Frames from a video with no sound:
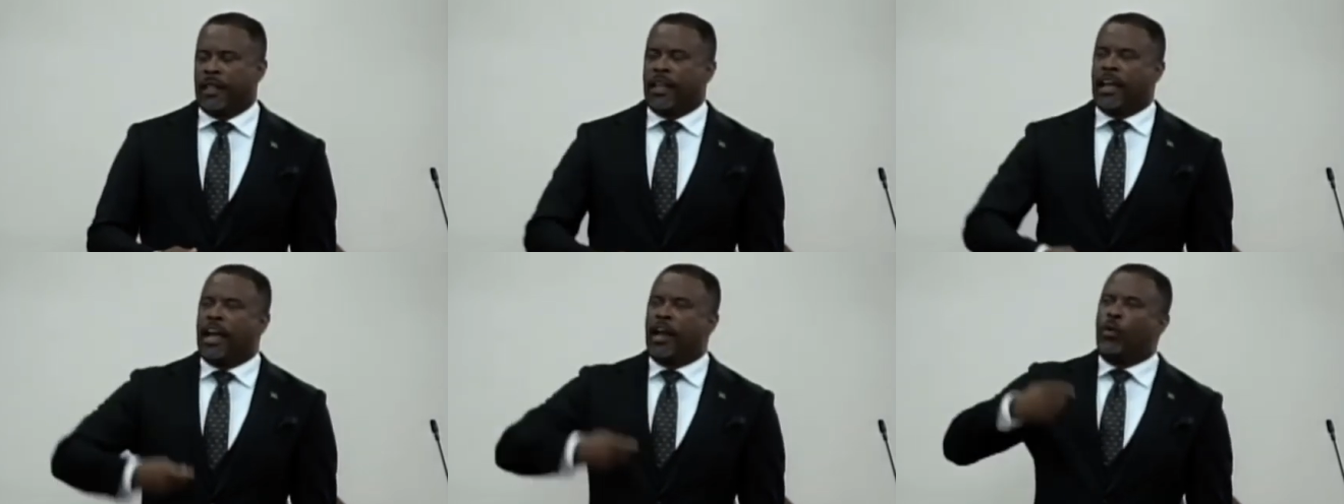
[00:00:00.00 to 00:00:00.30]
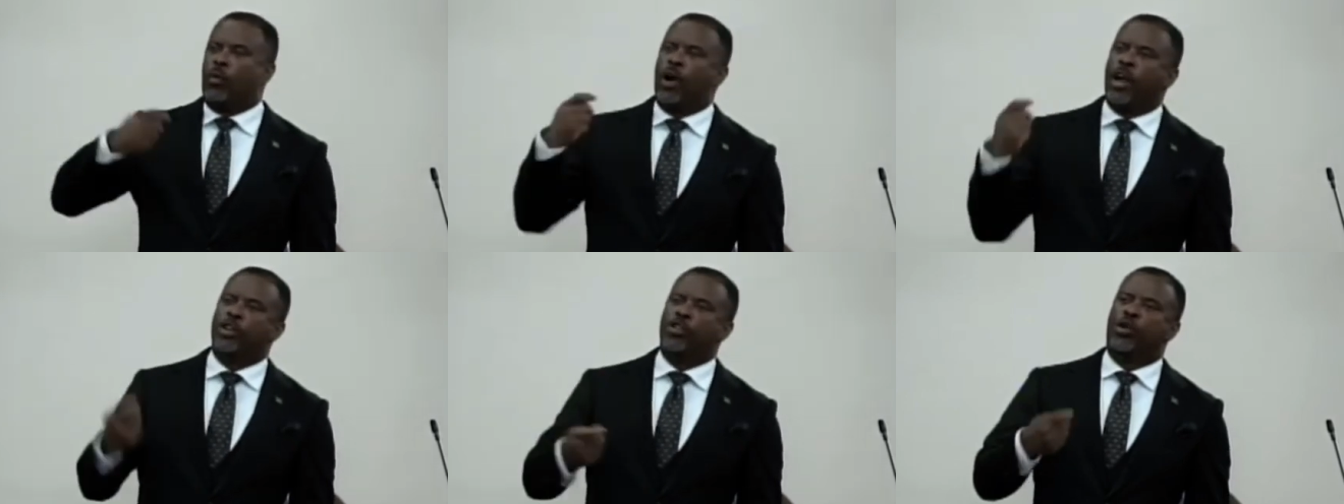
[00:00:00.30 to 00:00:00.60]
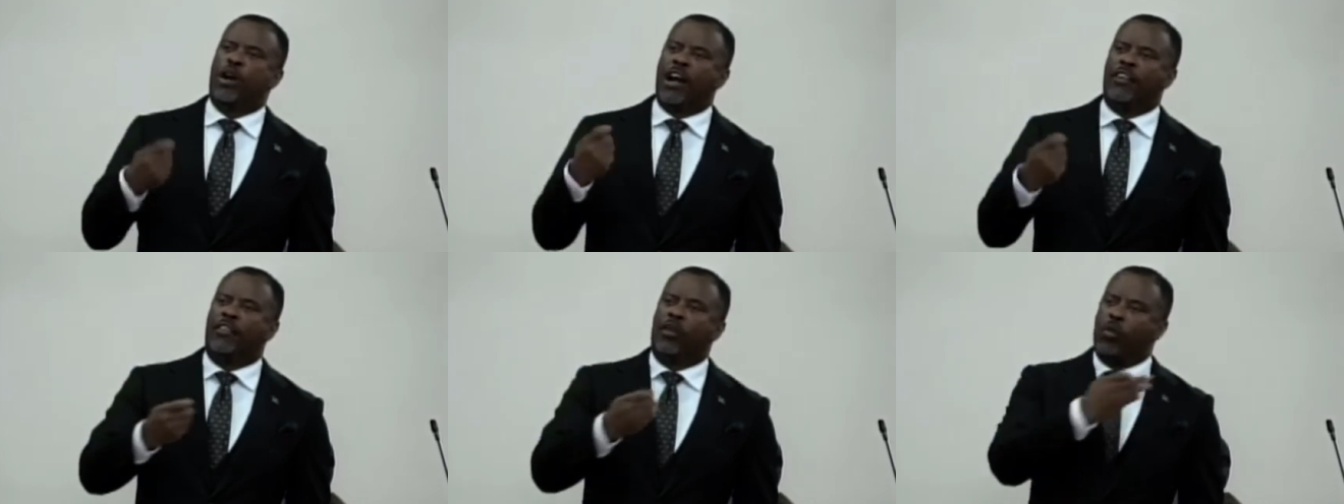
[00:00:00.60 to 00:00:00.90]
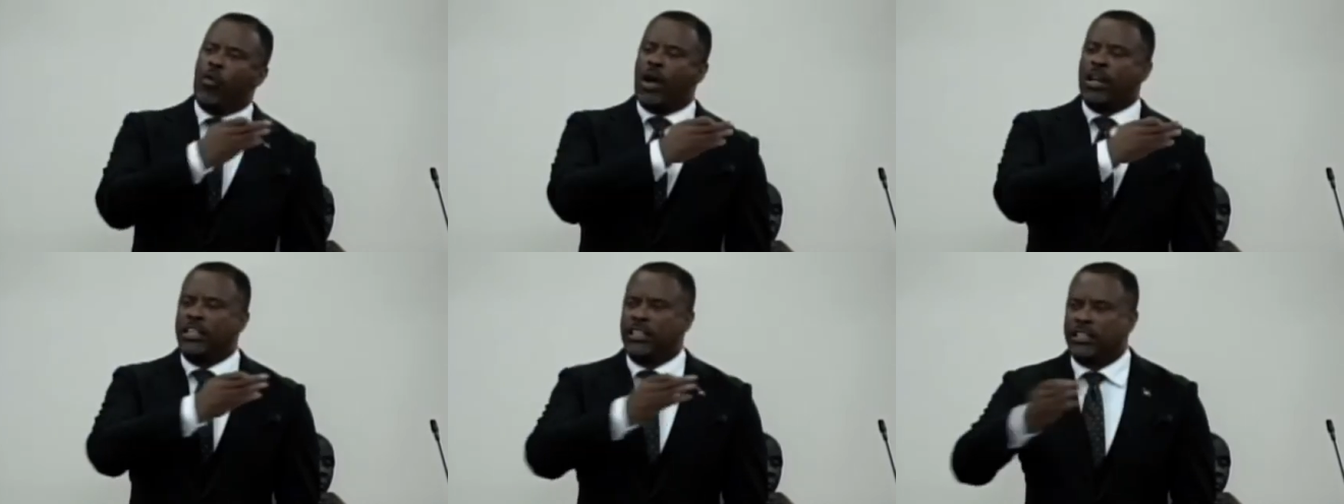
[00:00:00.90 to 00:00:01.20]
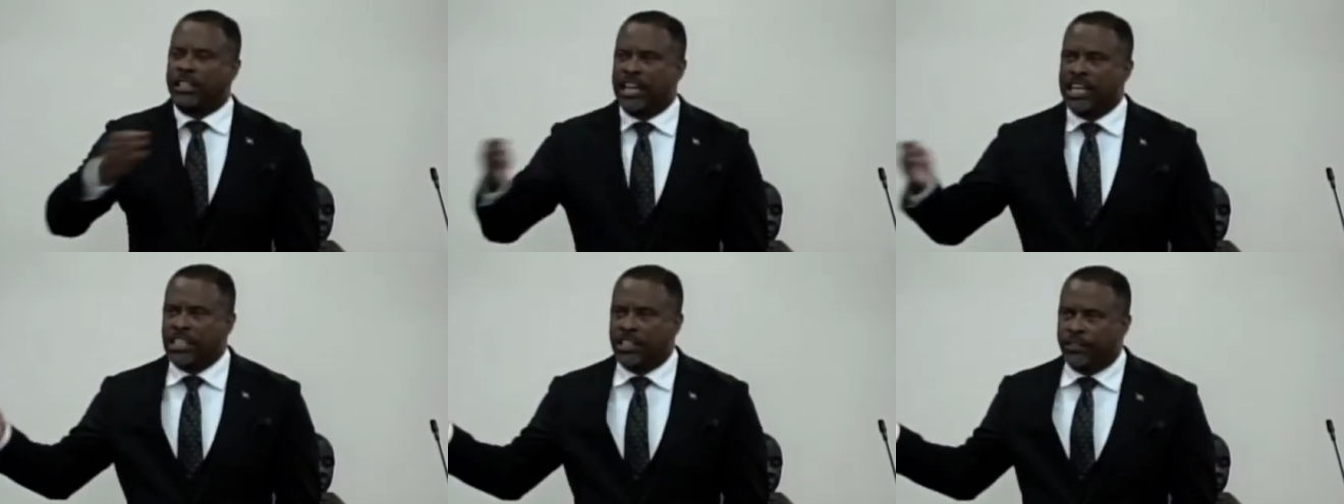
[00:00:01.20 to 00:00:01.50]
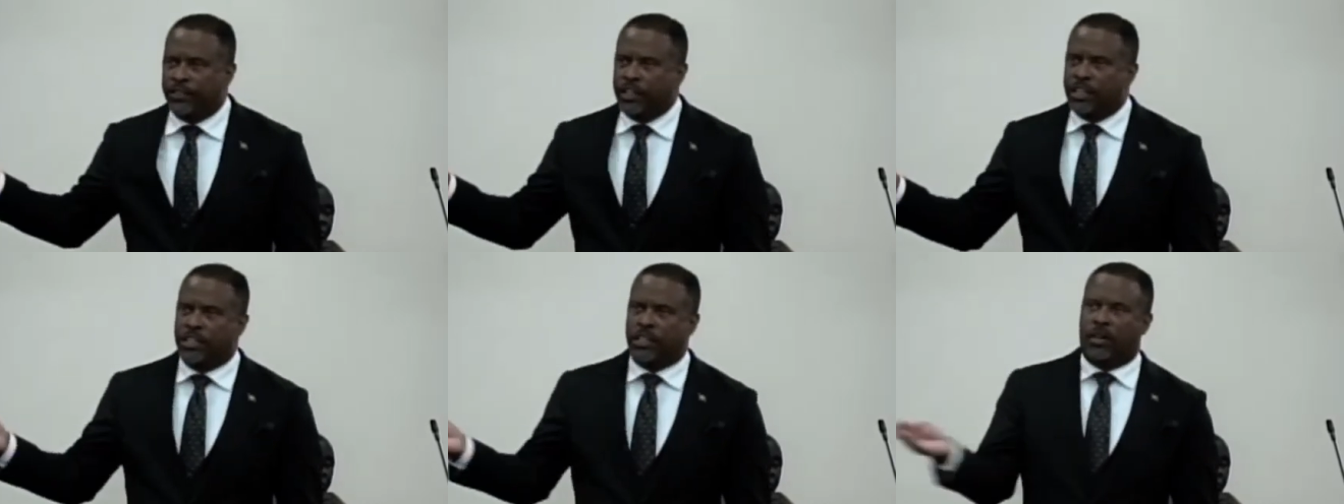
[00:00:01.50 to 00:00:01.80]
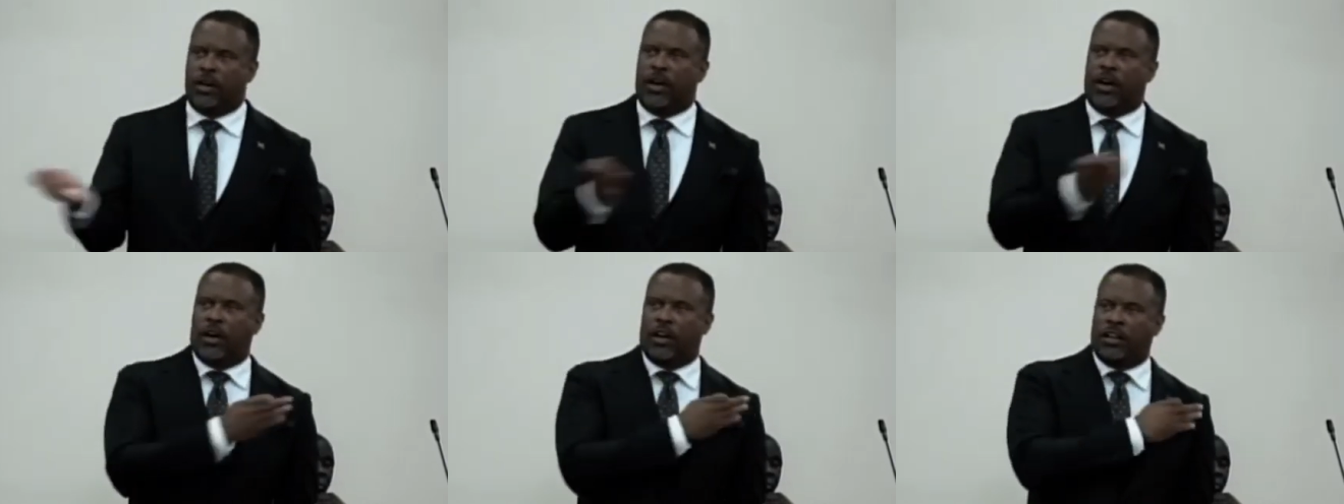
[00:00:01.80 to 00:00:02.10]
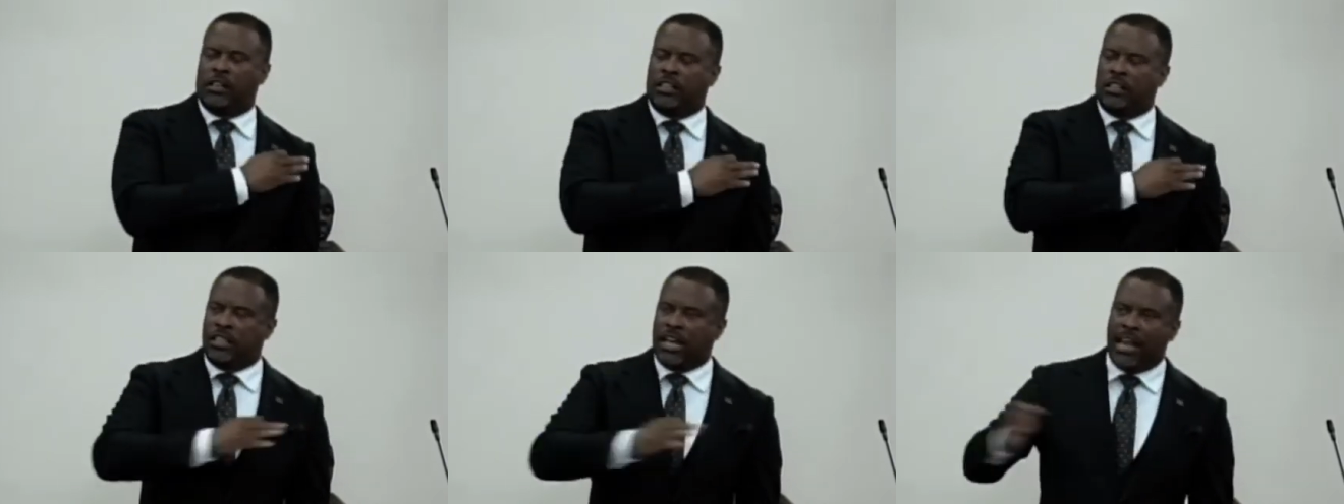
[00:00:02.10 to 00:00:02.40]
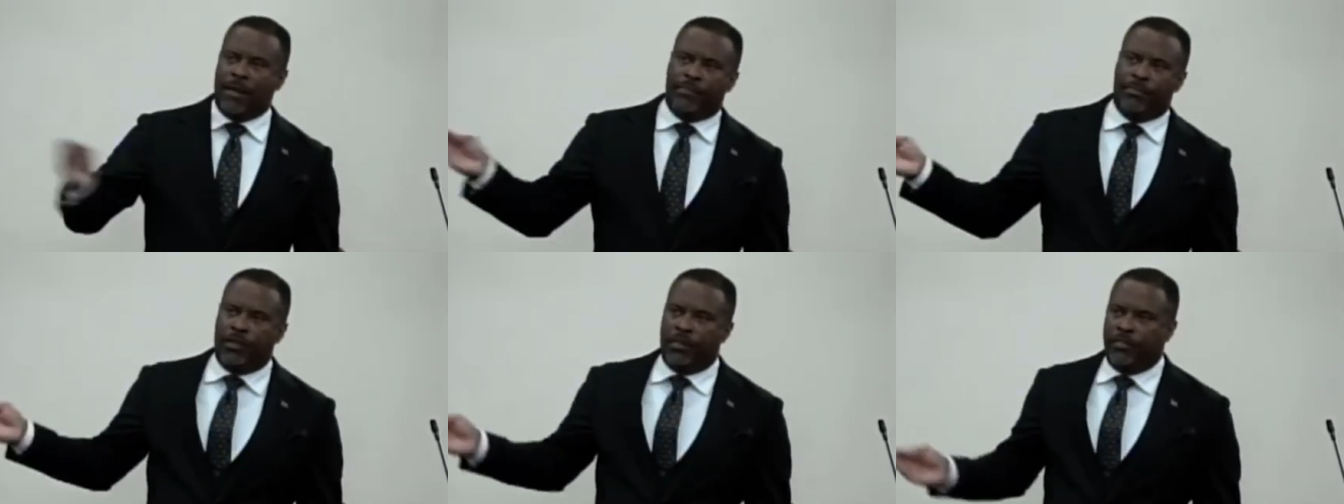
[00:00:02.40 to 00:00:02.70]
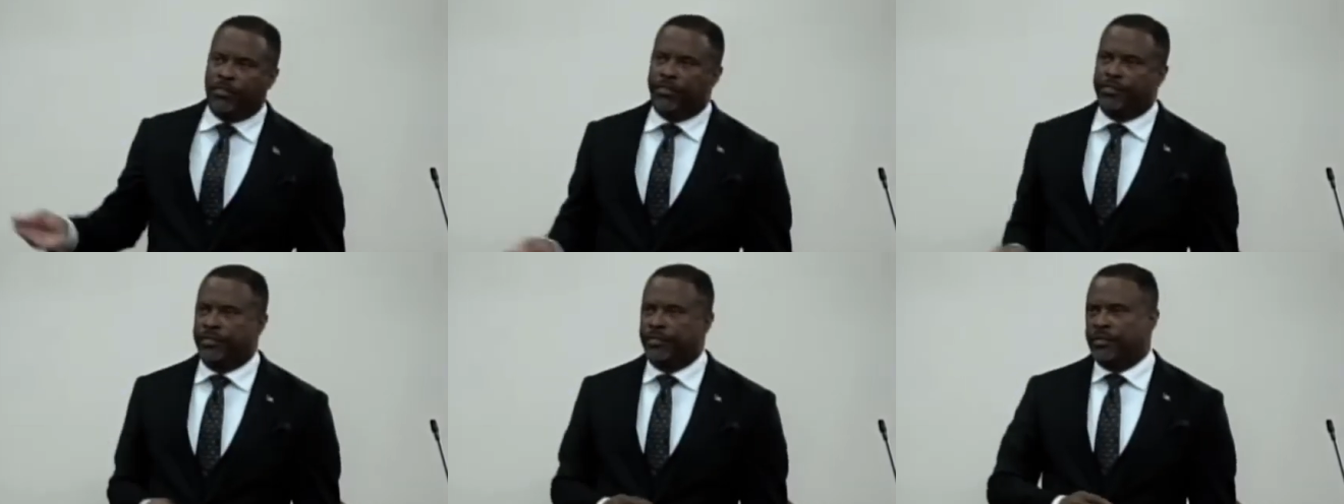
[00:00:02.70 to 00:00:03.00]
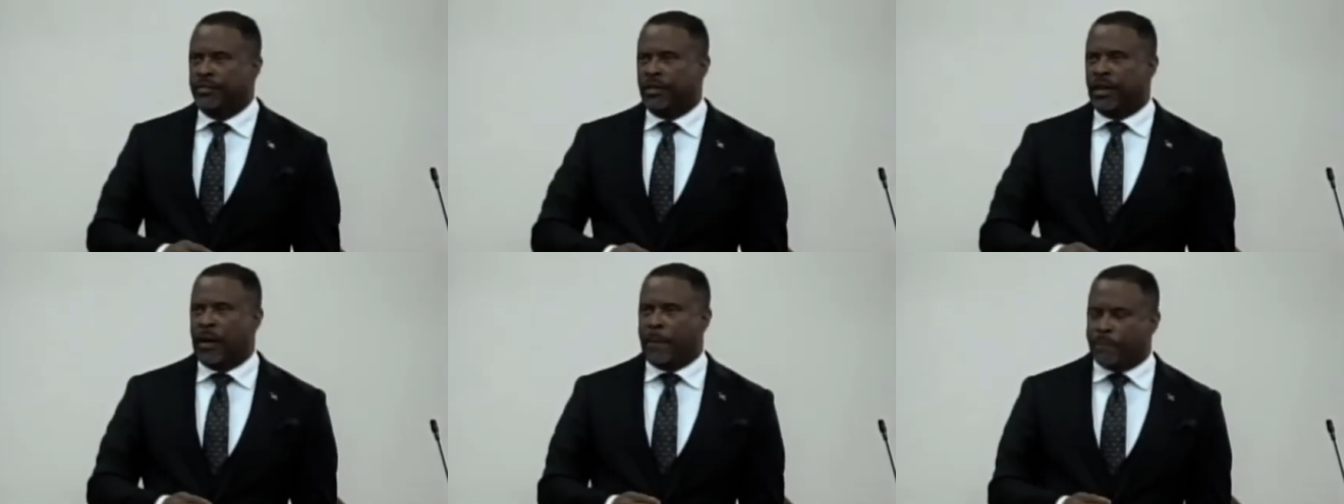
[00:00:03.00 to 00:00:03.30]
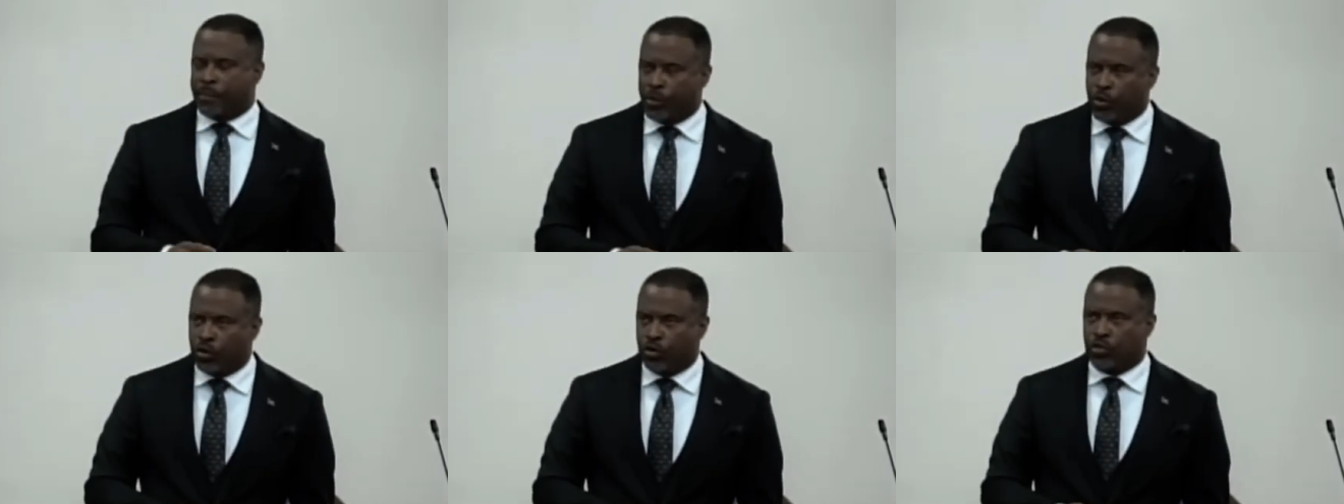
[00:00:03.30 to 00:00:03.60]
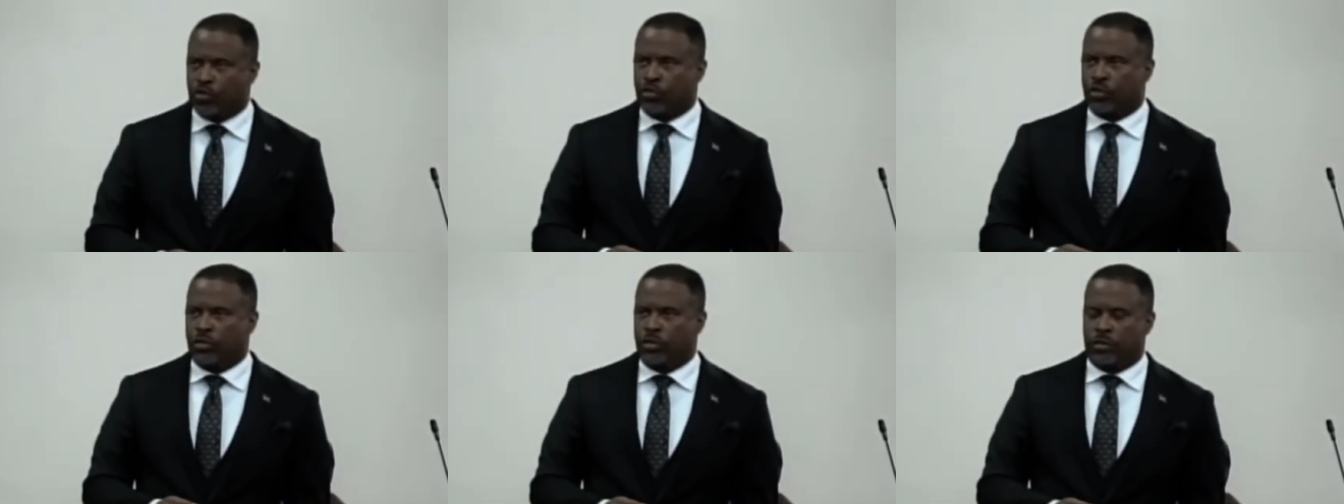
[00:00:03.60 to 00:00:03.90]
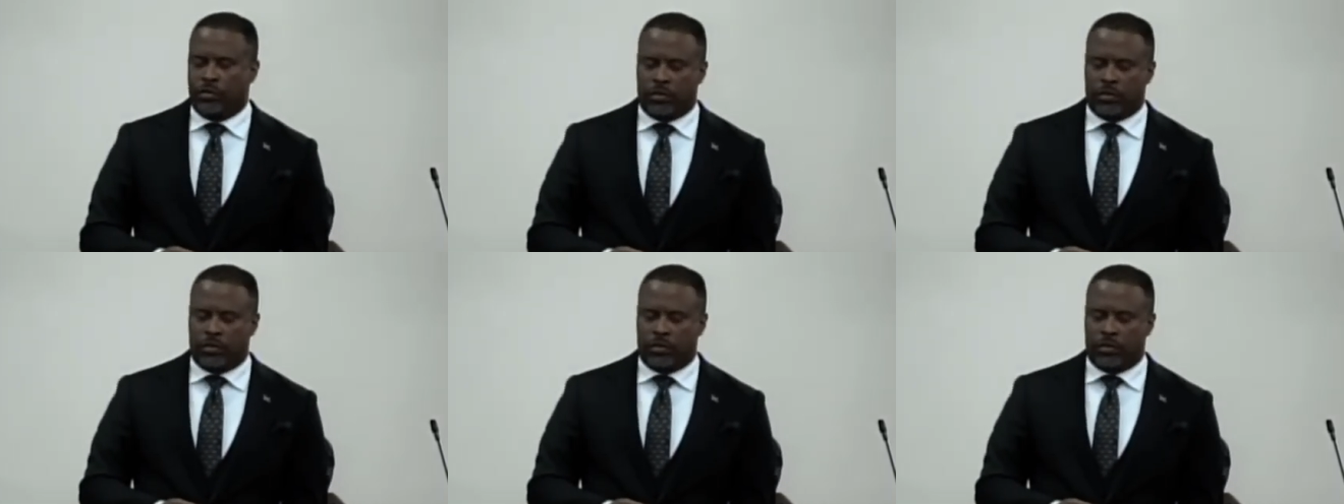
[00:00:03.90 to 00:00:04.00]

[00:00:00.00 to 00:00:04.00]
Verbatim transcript: And when you have a one size fits all type of approach,